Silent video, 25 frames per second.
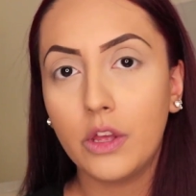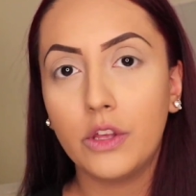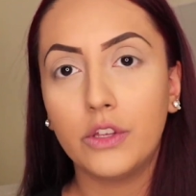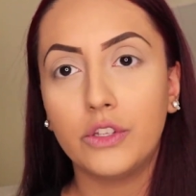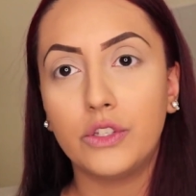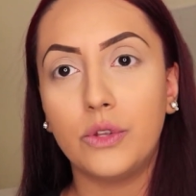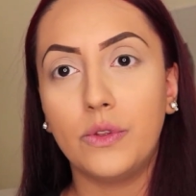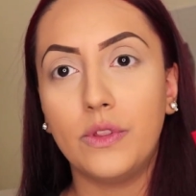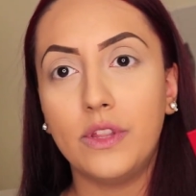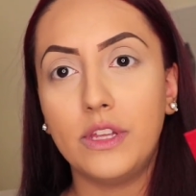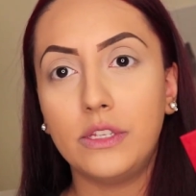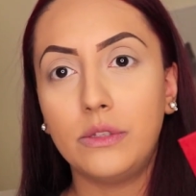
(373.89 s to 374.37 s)

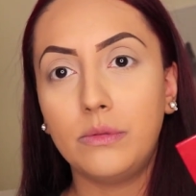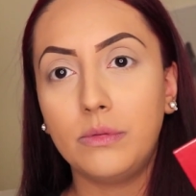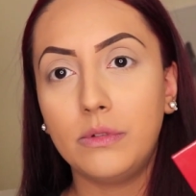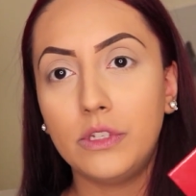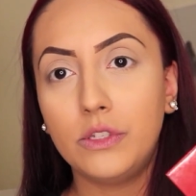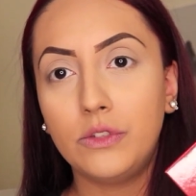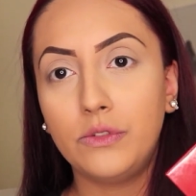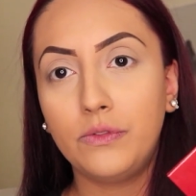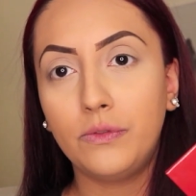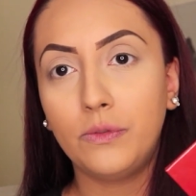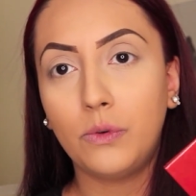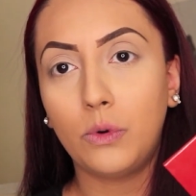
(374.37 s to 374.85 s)
So this
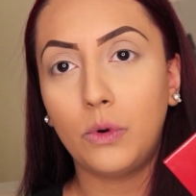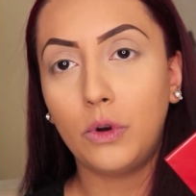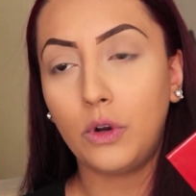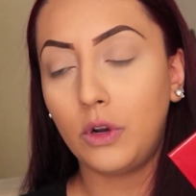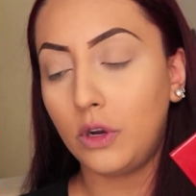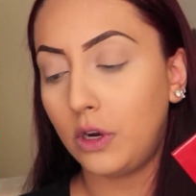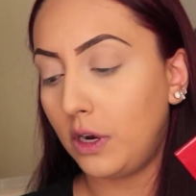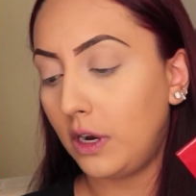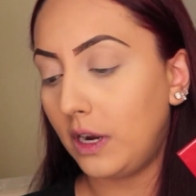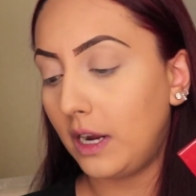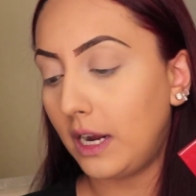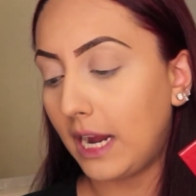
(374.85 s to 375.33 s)
was
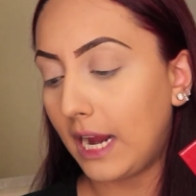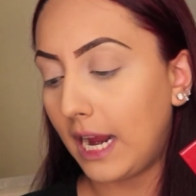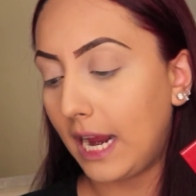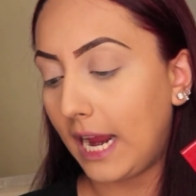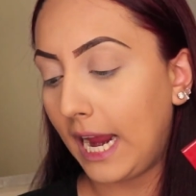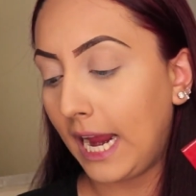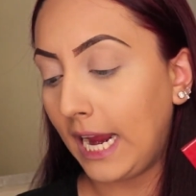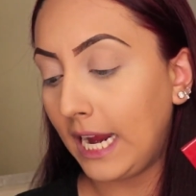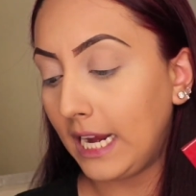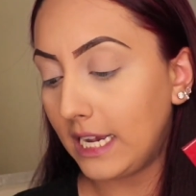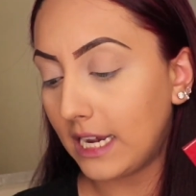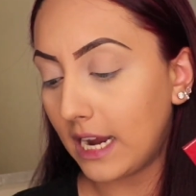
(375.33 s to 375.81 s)
for
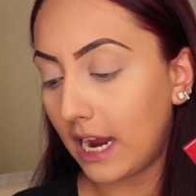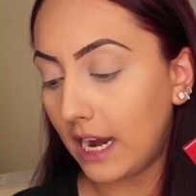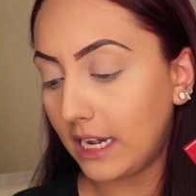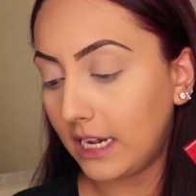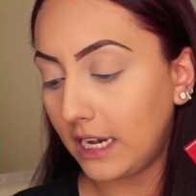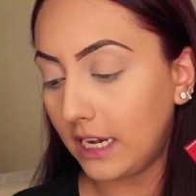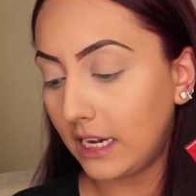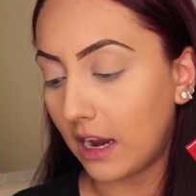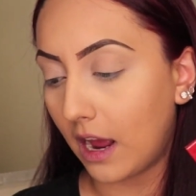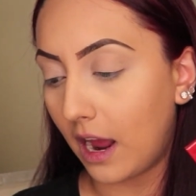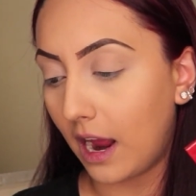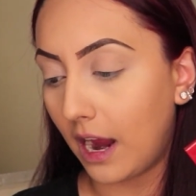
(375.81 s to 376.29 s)

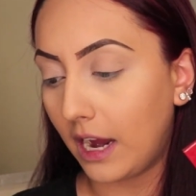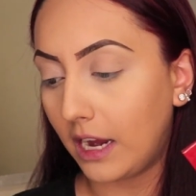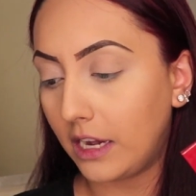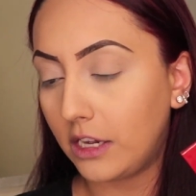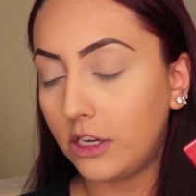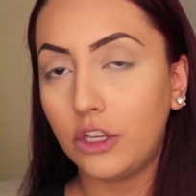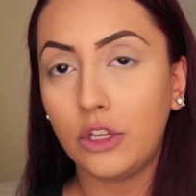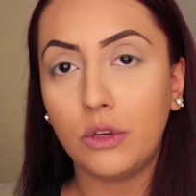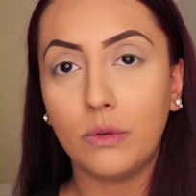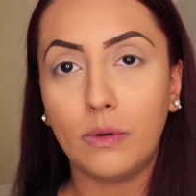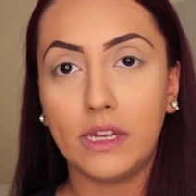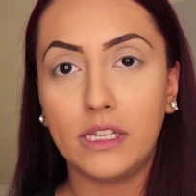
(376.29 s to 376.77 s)

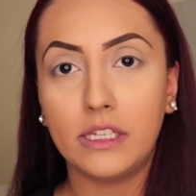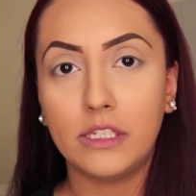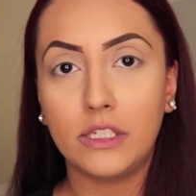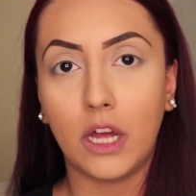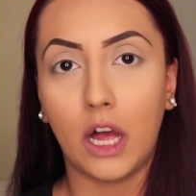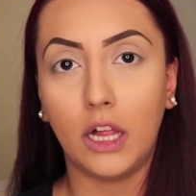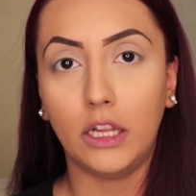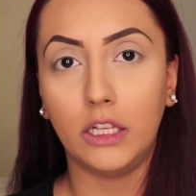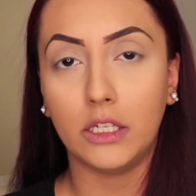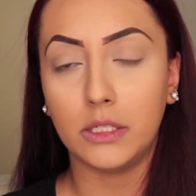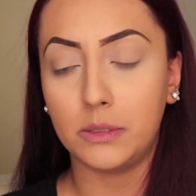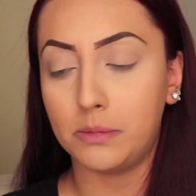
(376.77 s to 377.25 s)
$8.99 US
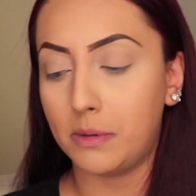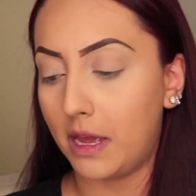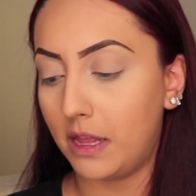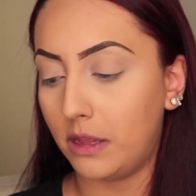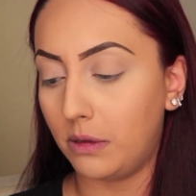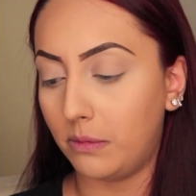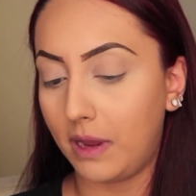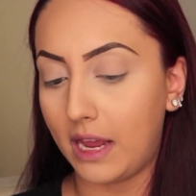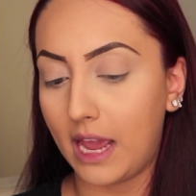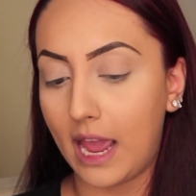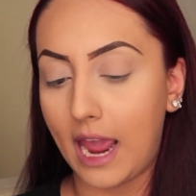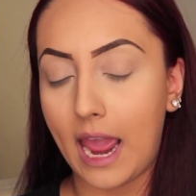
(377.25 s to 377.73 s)
dollars, by
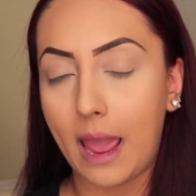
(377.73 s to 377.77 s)
the way.